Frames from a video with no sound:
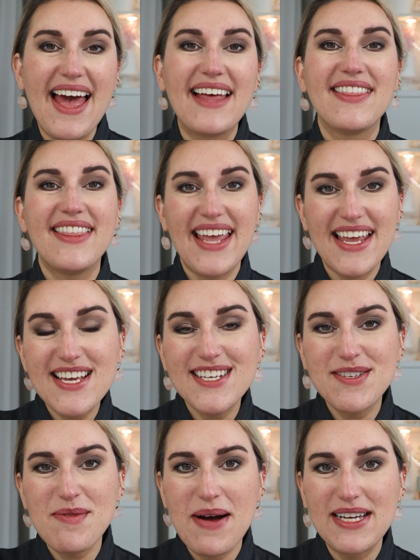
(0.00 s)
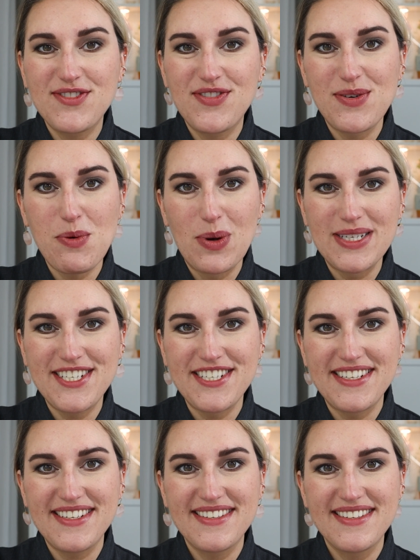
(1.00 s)
and thank you so much for
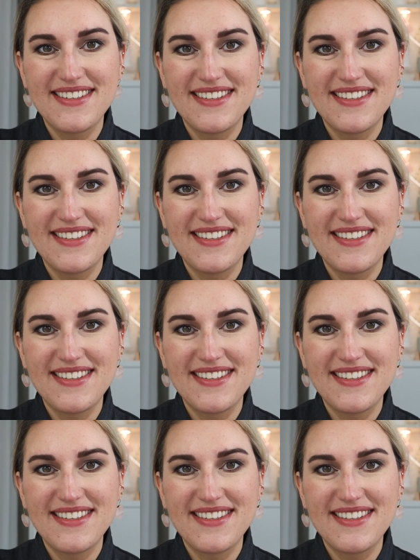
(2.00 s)
watching.